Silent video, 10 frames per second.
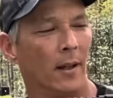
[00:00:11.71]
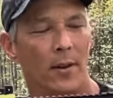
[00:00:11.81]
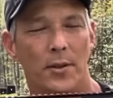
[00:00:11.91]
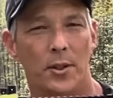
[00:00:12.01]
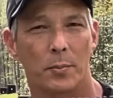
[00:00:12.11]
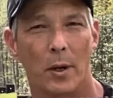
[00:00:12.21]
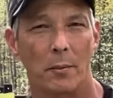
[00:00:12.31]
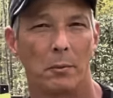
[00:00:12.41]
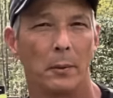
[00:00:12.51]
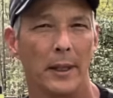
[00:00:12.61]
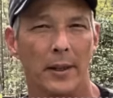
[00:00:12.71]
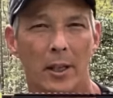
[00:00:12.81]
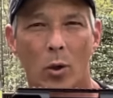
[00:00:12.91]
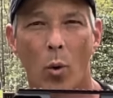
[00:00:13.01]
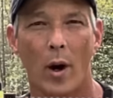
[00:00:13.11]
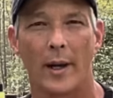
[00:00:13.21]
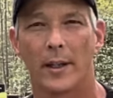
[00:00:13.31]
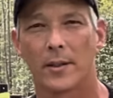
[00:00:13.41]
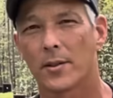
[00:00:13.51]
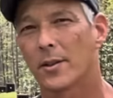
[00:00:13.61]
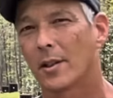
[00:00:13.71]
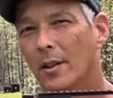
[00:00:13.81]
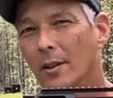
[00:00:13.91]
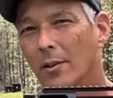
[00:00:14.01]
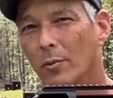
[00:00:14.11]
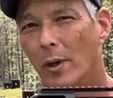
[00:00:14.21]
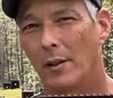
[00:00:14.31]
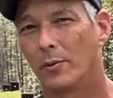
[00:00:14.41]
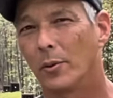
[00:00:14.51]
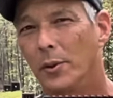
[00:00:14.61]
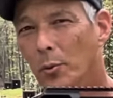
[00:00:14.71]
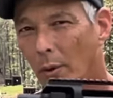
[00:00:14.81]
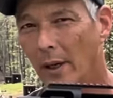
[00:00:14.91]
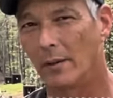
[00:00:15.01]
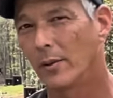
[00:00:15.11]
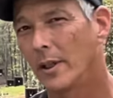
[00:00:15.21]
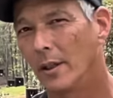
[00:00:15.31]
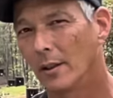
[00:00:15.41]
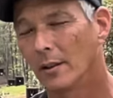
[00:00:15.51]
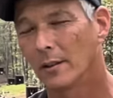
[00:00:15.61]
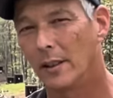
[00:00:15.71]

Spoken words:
This is probably the quietest rifle you will ever hear,